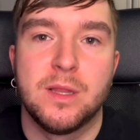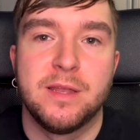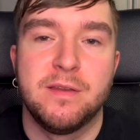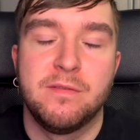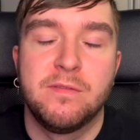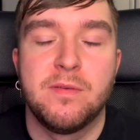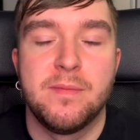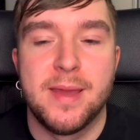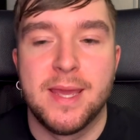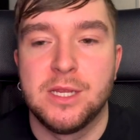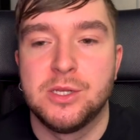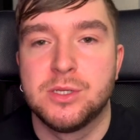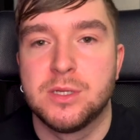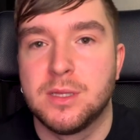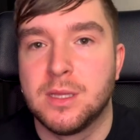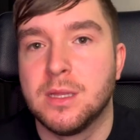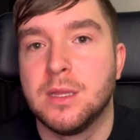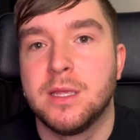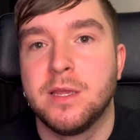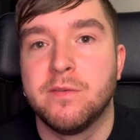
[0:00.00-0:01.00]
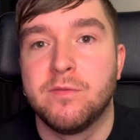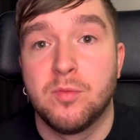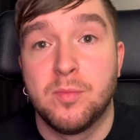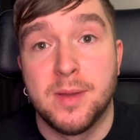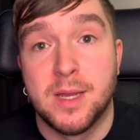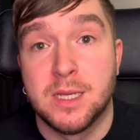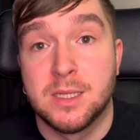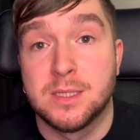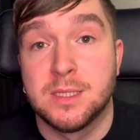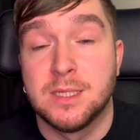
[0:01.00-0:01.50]
information that the other
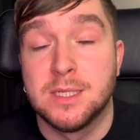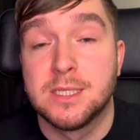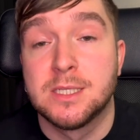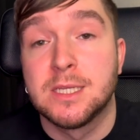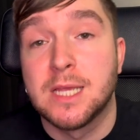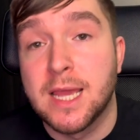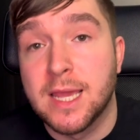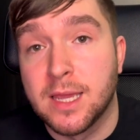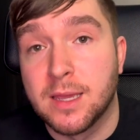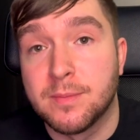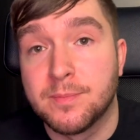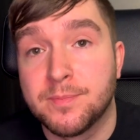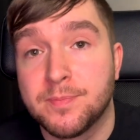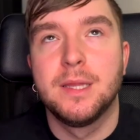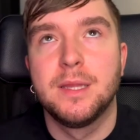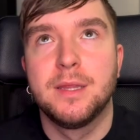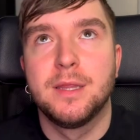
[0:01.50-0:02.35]
person is saying.